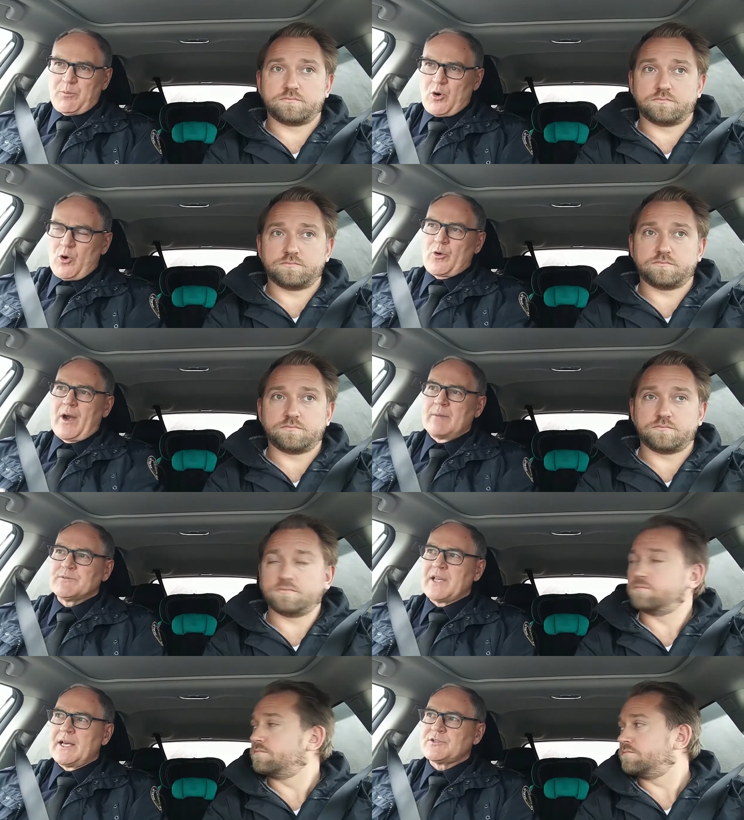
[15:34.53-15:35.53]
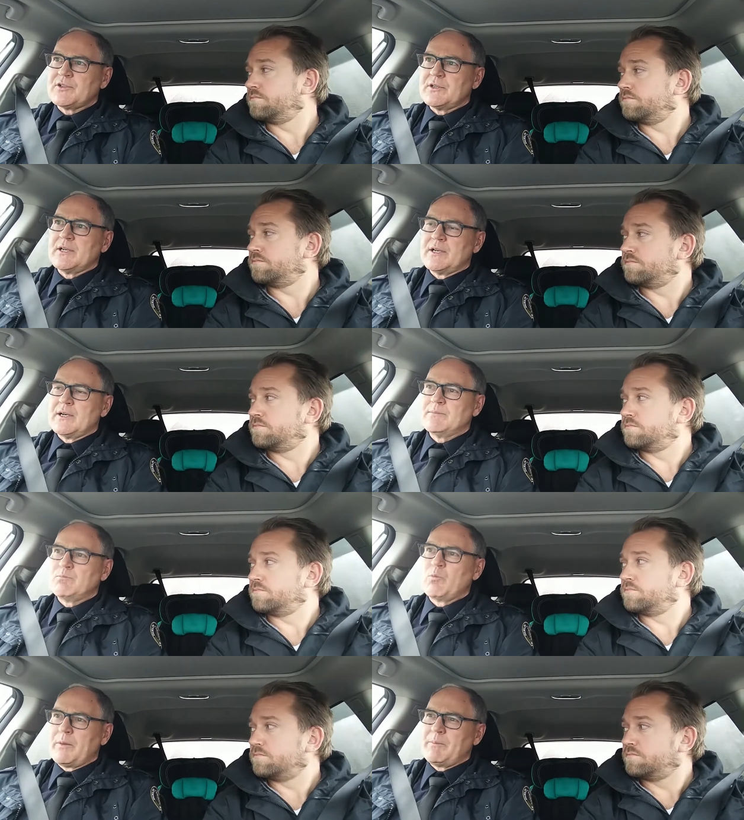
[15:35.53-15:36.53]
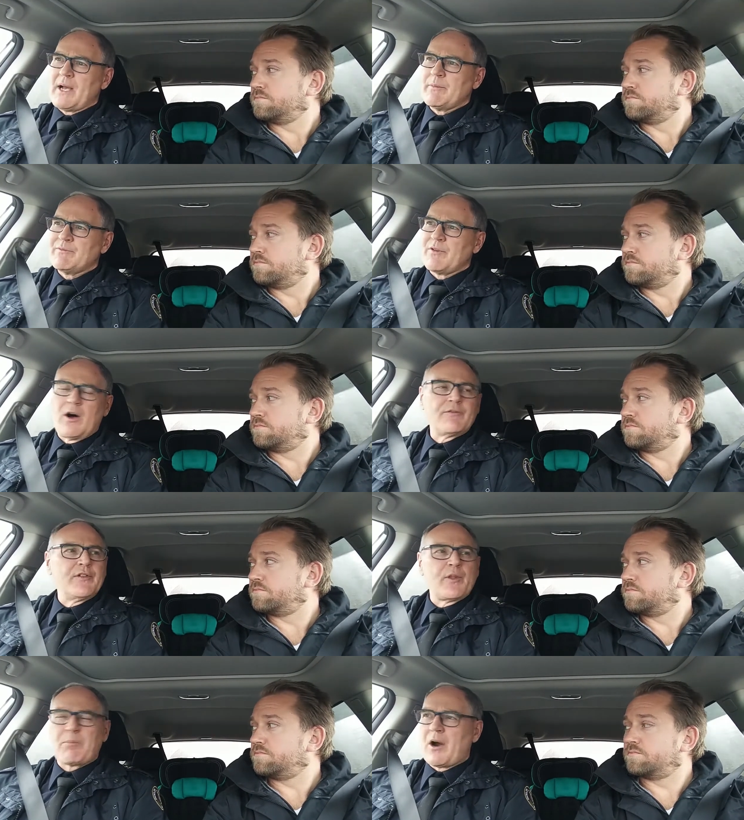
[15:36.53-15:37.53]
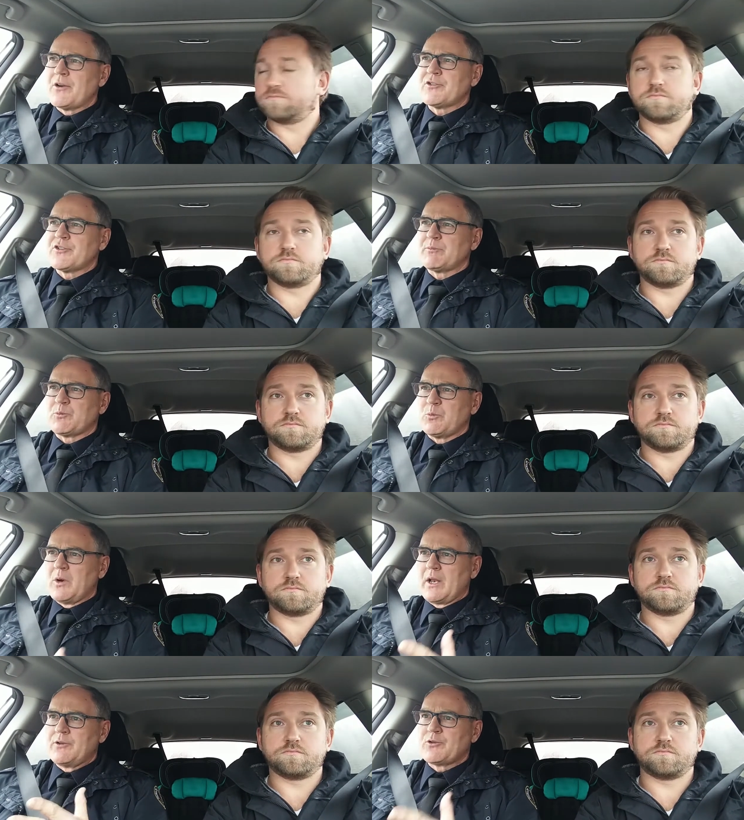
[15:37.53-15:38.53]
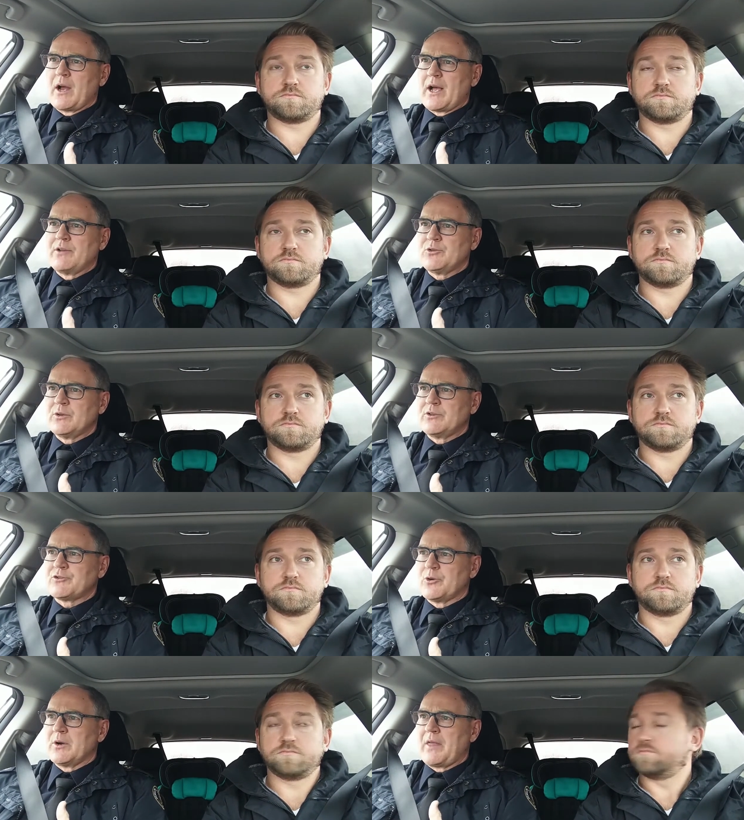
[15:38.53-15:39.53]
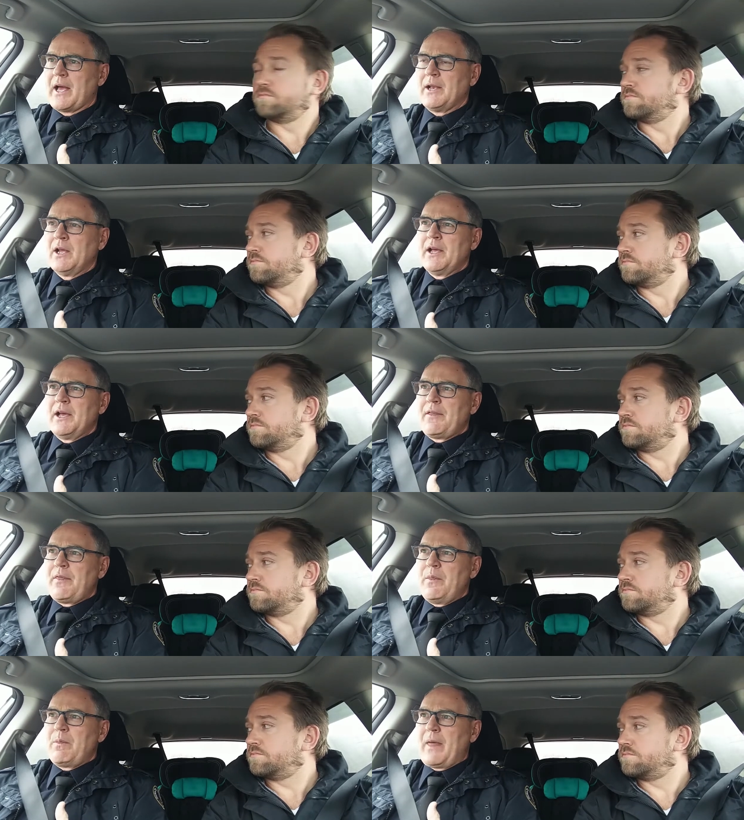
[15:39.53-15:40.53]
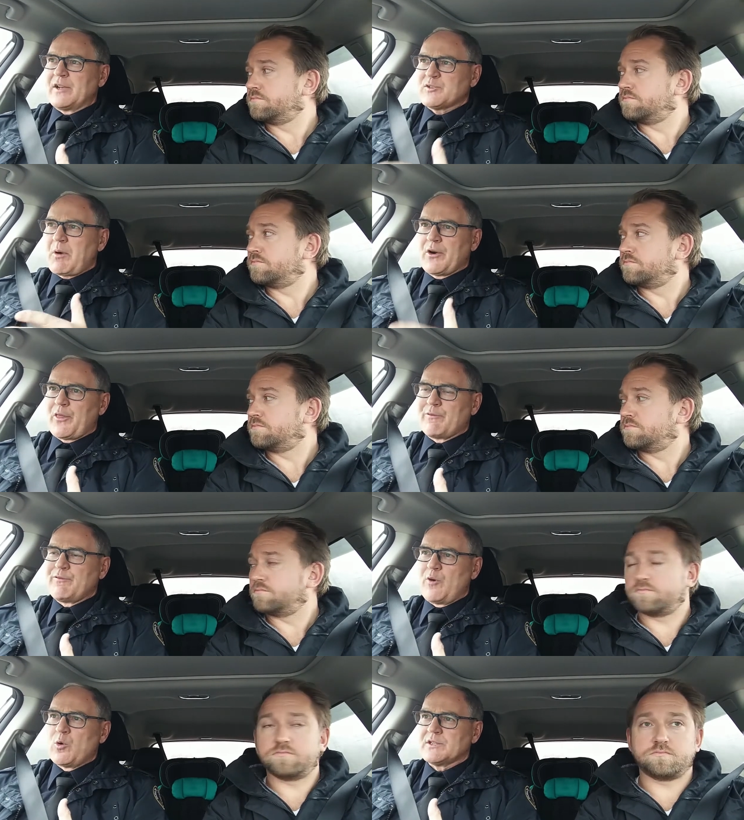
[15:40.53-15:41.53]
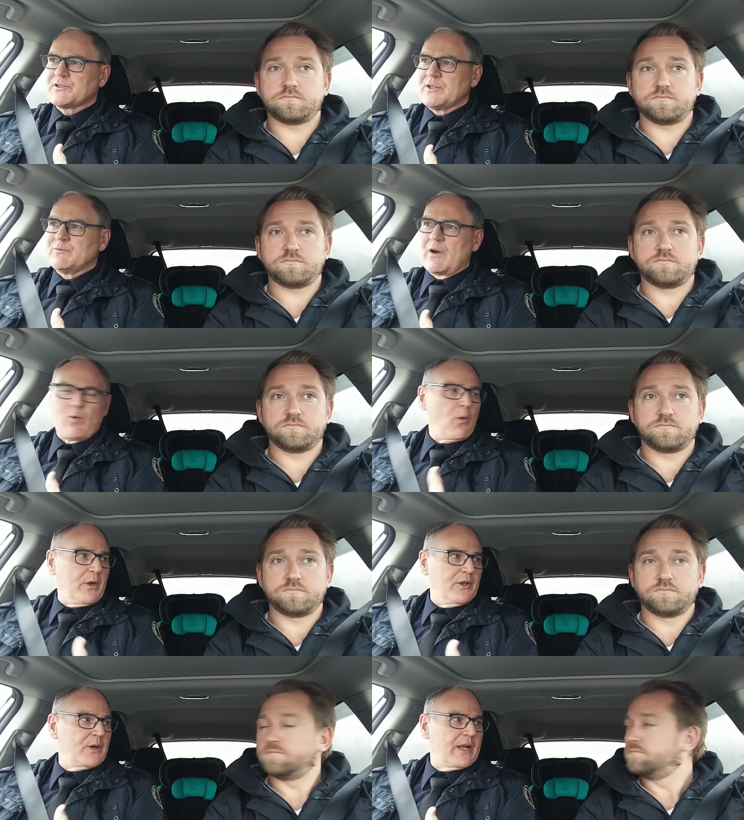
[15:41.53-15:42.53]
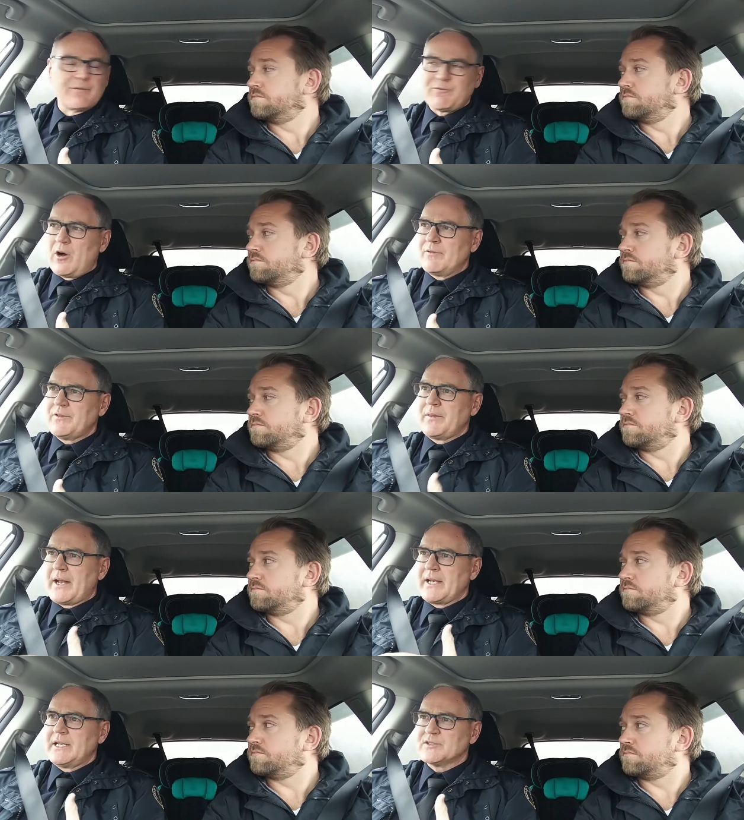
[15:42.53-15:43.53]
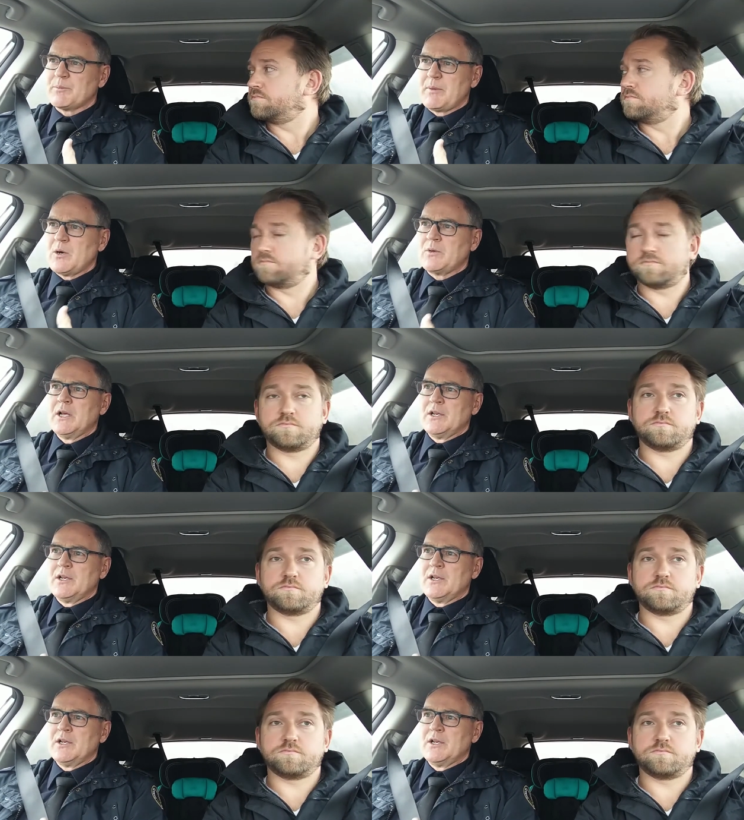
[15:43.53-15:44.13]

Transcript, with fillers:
Speaker 1: the programs that. Uh, involved in the partnerships, really trying to ensure that that is part of the focus of what we do get involved in, that it is about